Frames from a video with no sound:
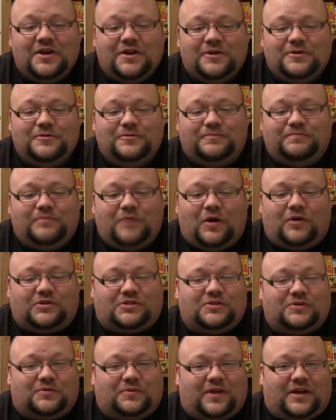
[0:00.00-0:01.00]
who
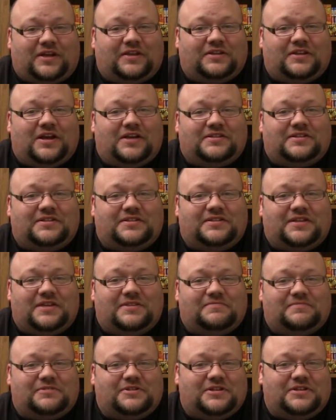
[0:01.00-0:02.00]
also recognizes
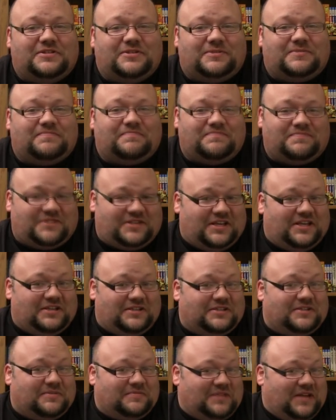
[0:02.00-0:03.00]
that she's seen
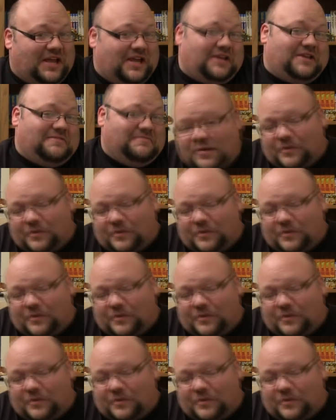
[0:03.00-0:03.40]
some dick.